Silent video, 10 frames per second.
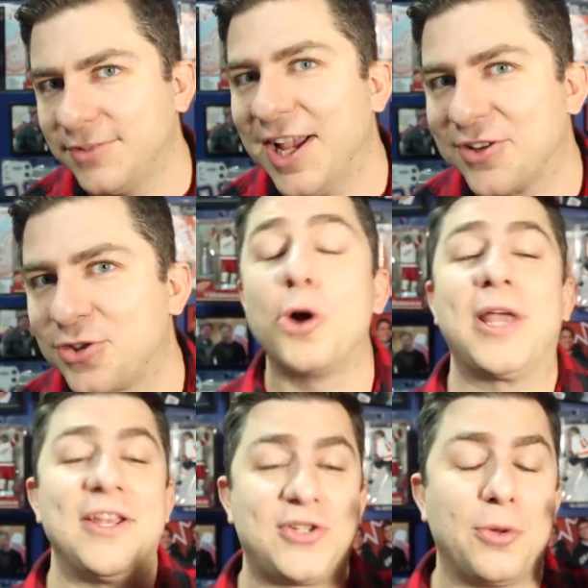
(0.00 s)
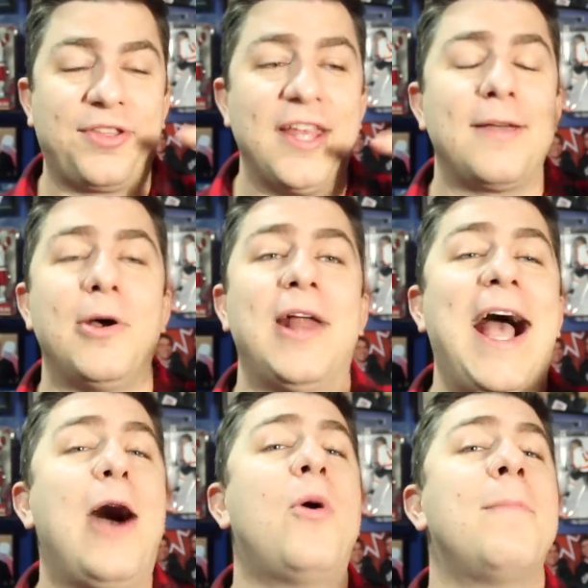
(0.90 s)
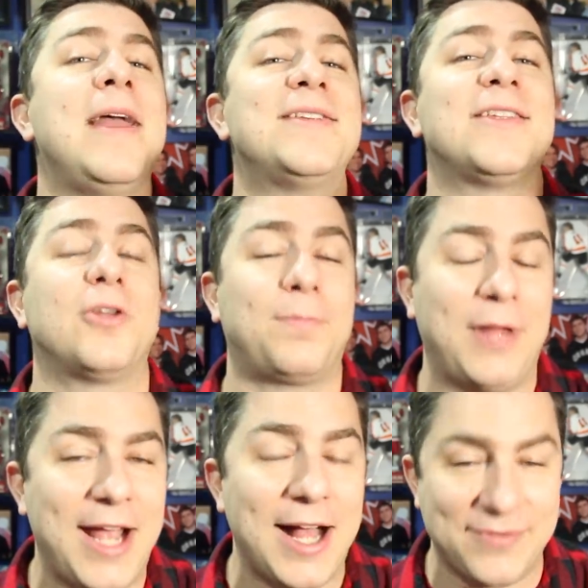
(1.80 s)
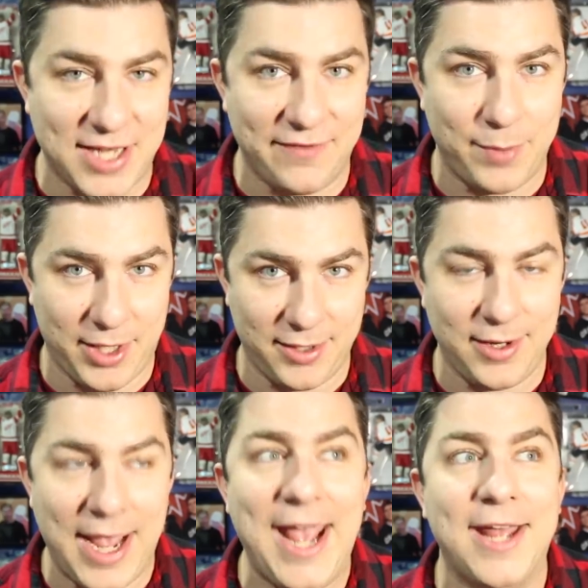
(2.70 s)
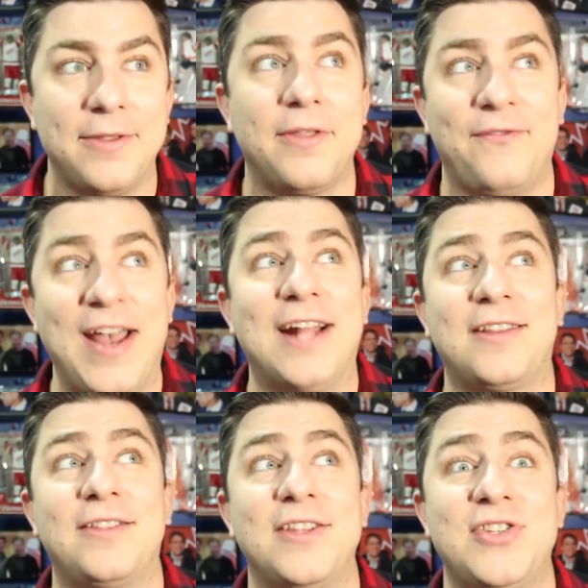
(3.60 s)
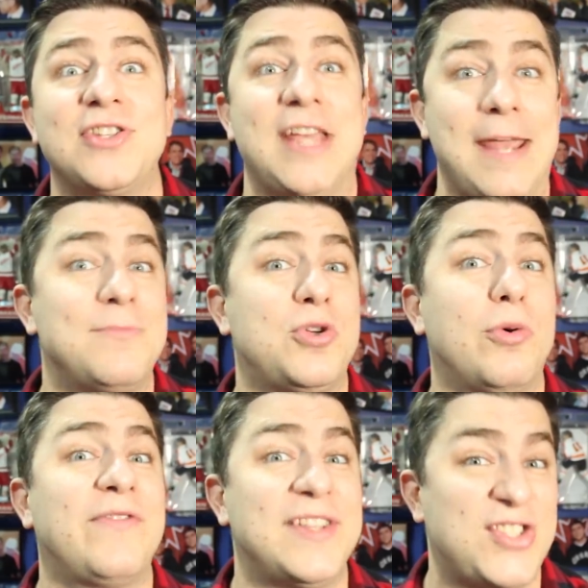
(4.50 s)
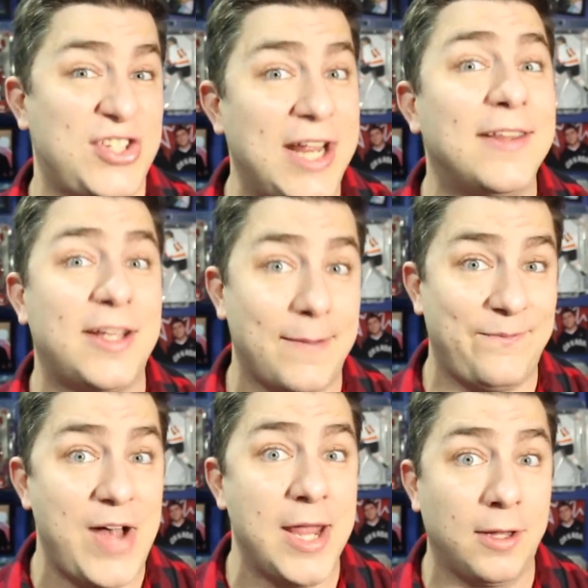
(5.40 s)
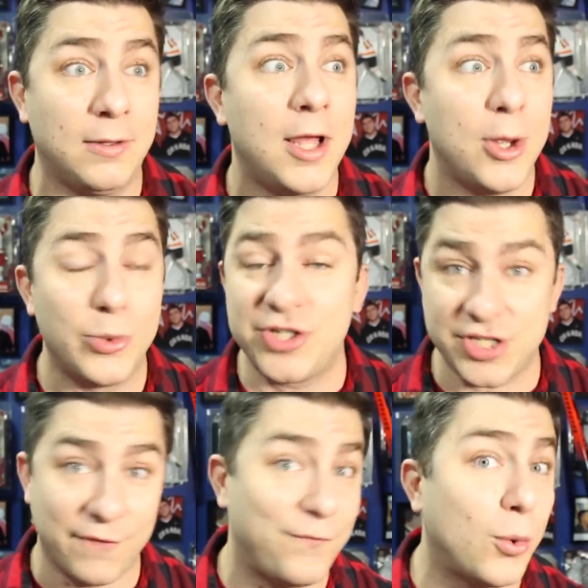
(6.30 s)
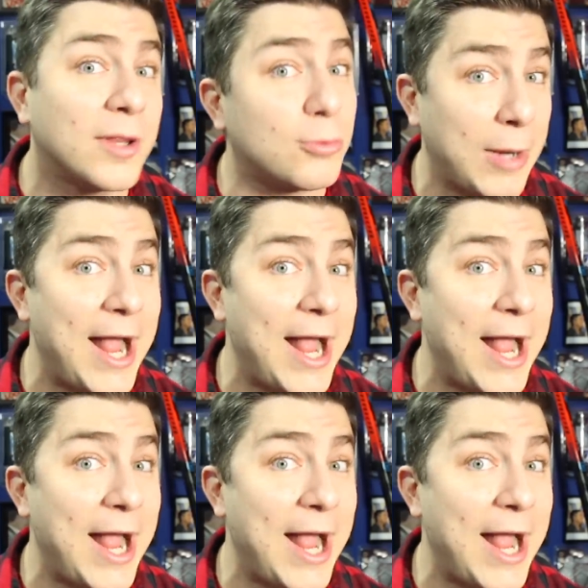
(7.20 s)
Yes. Okay, so think about how amazing their playoffs have been, and the fact that this is game two of the Stanley Cup Final, which is the fourth